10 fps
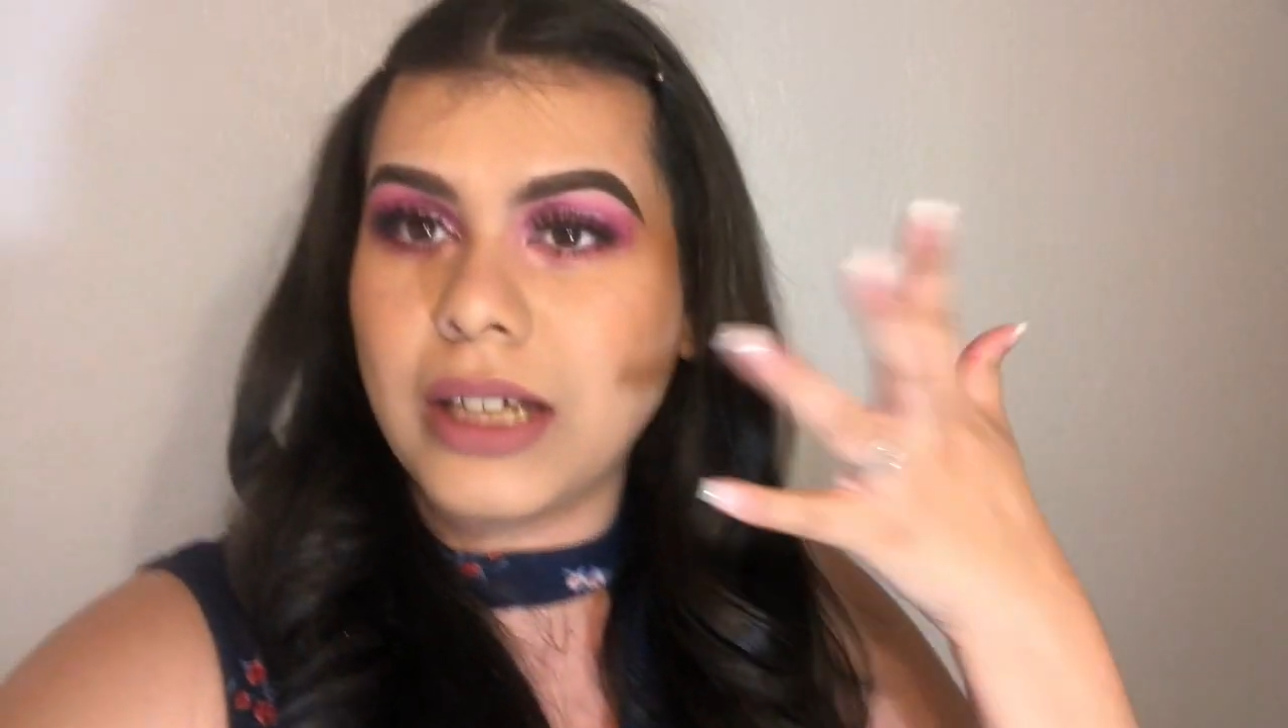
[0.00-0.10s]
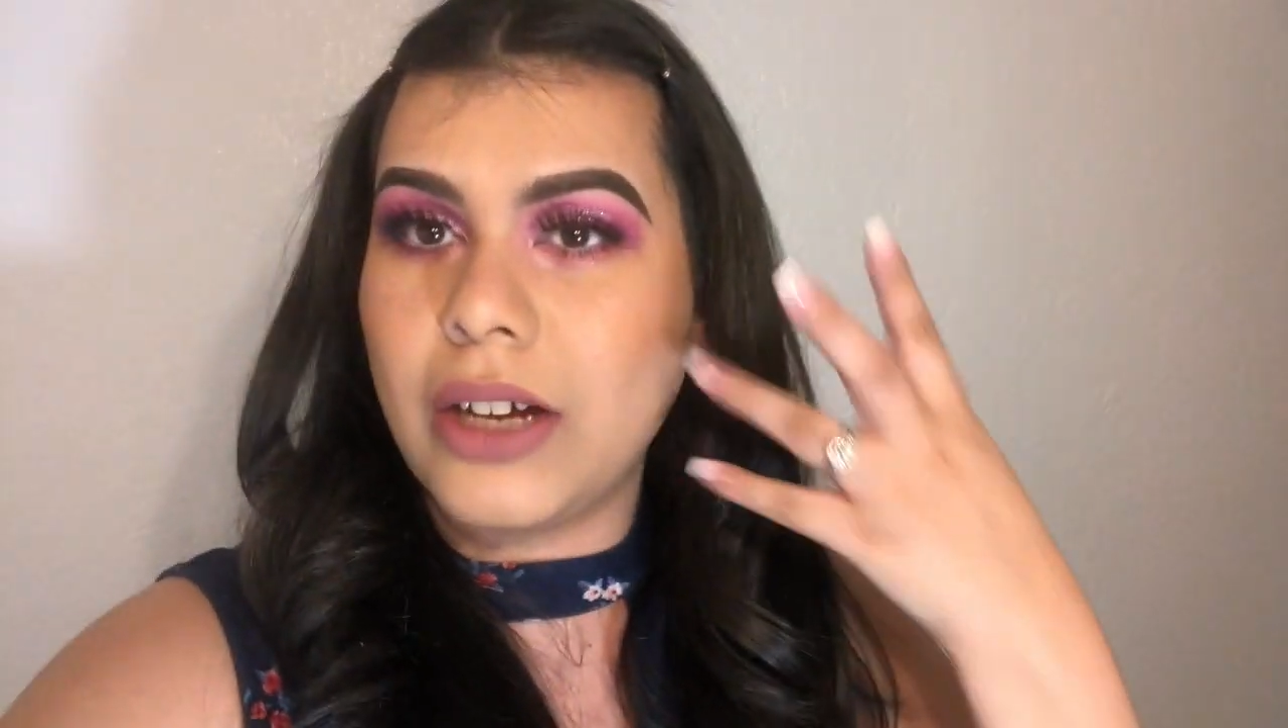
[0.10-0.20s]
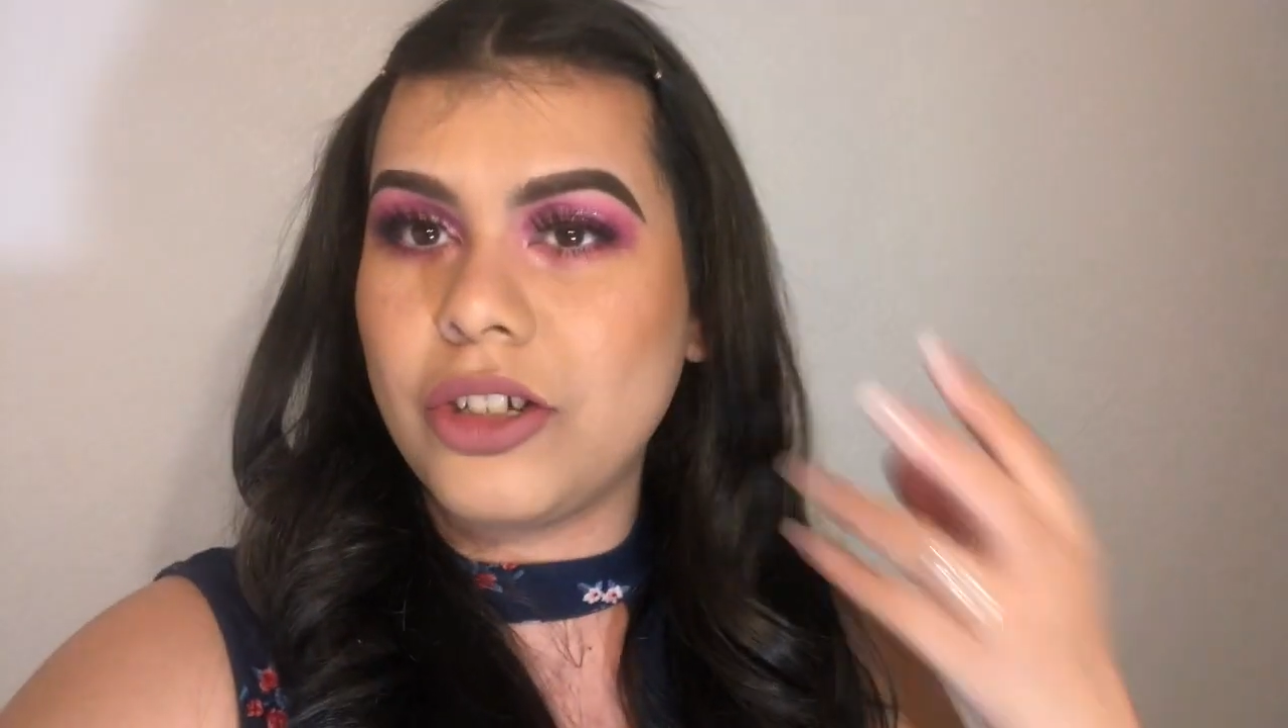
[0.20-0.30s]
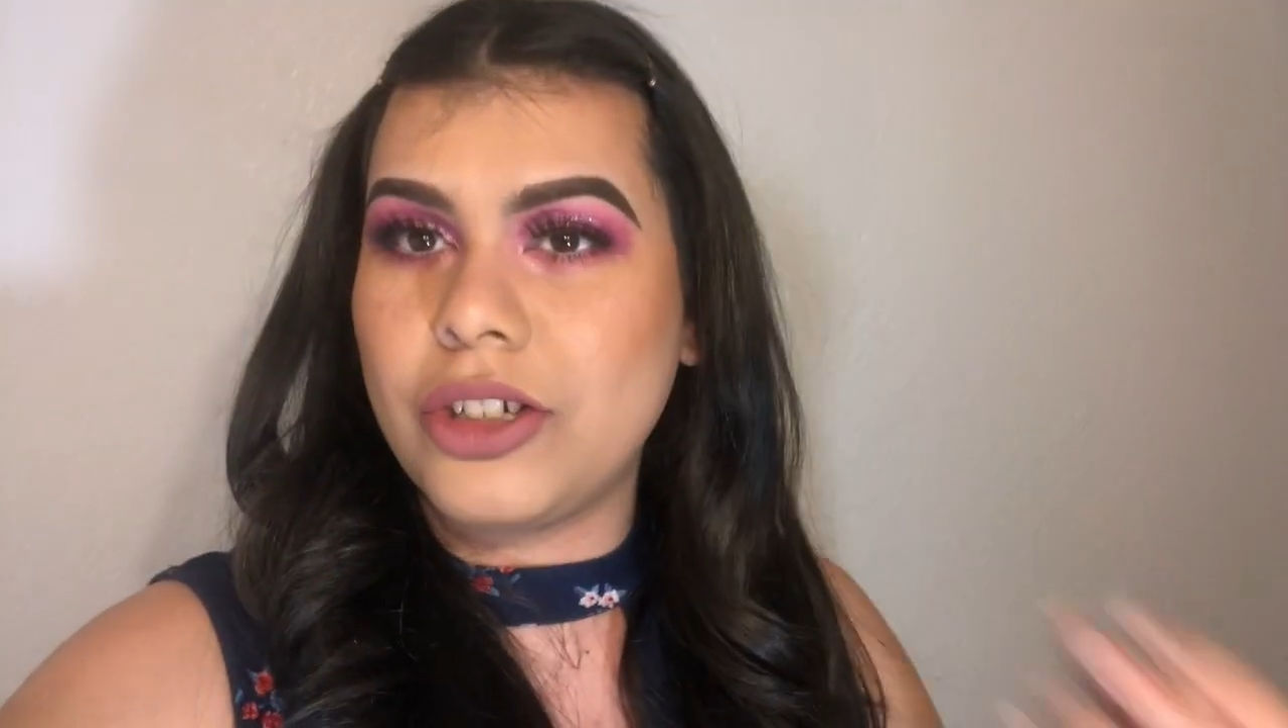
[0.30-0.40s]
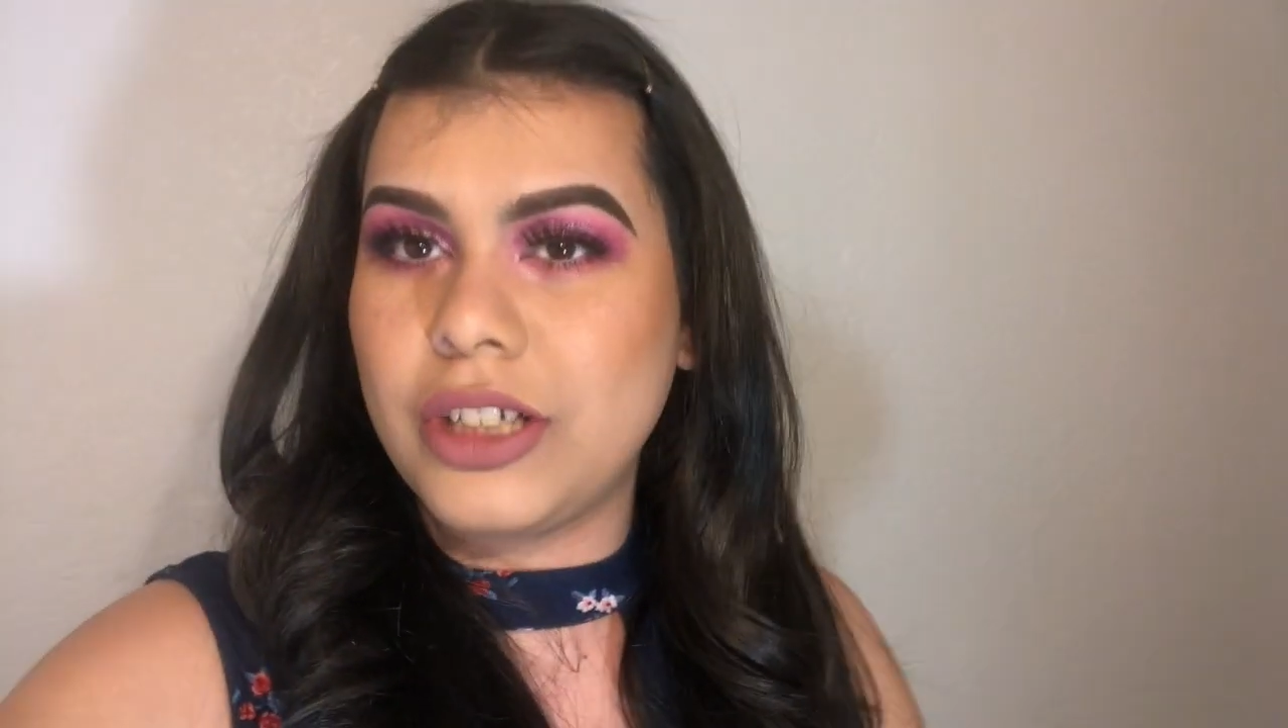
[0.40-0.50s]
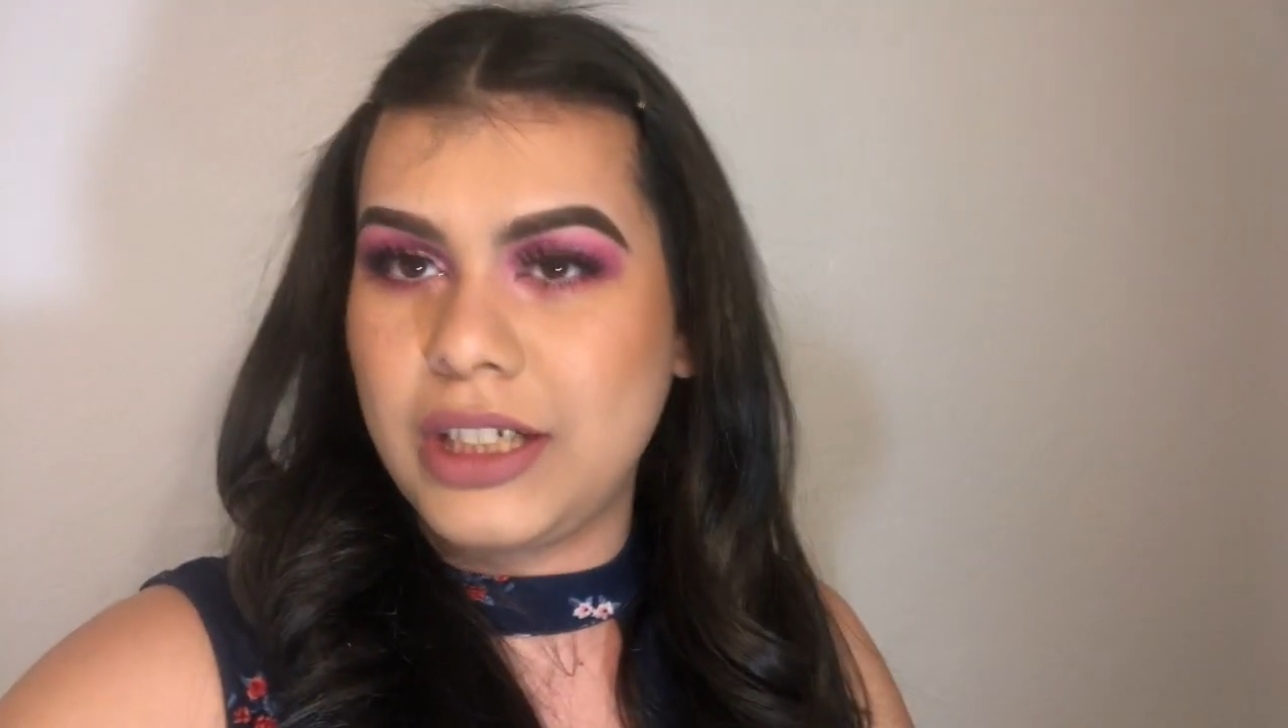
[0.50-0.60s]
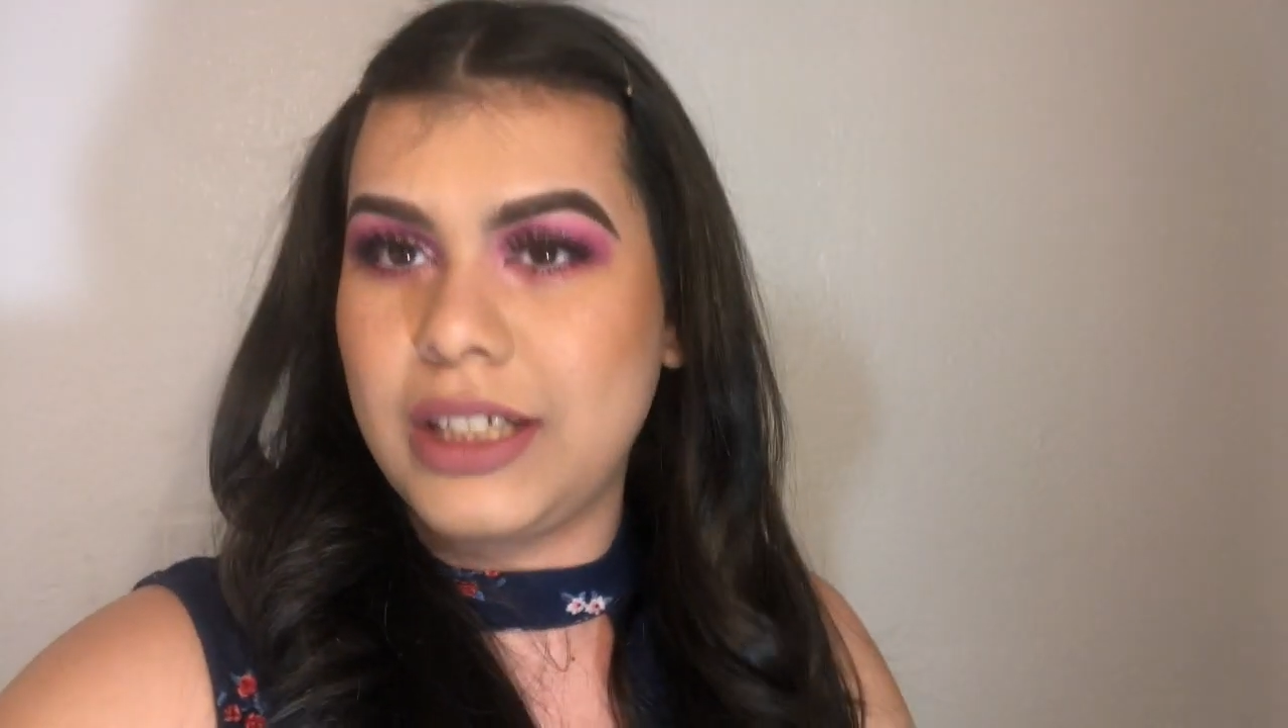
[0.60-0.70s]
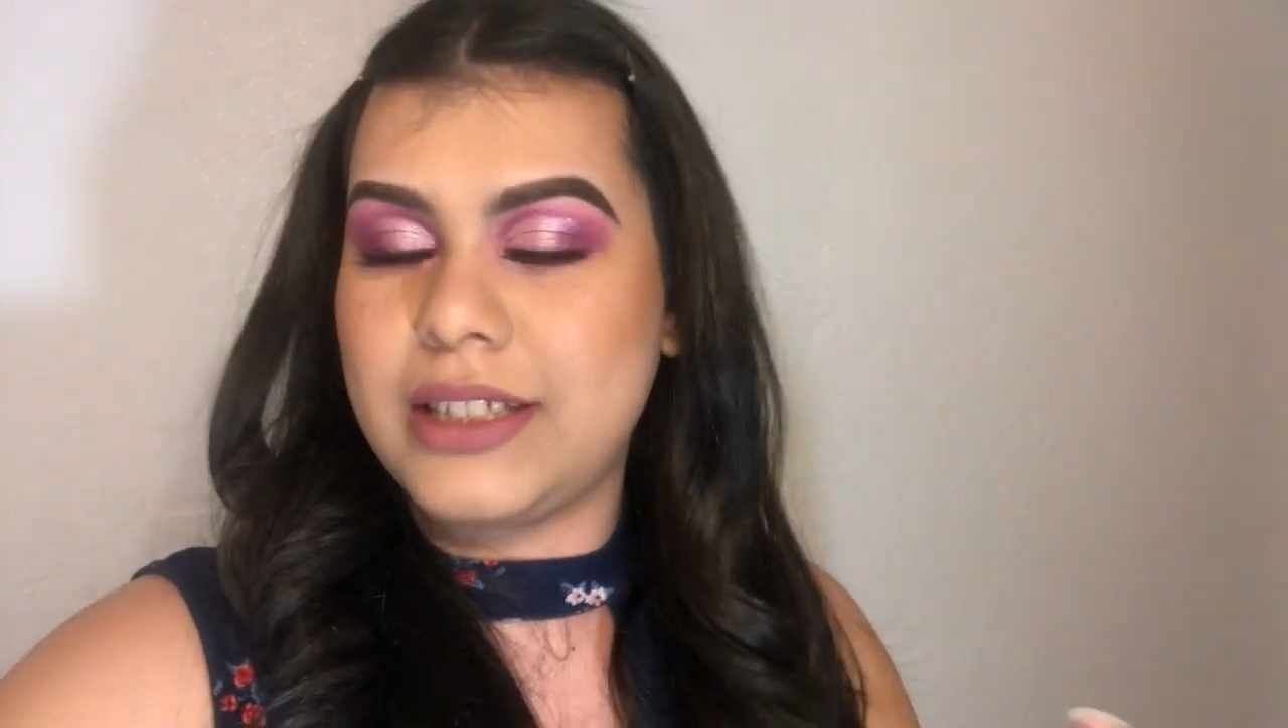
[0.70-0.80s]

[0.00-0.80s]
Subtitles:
how good it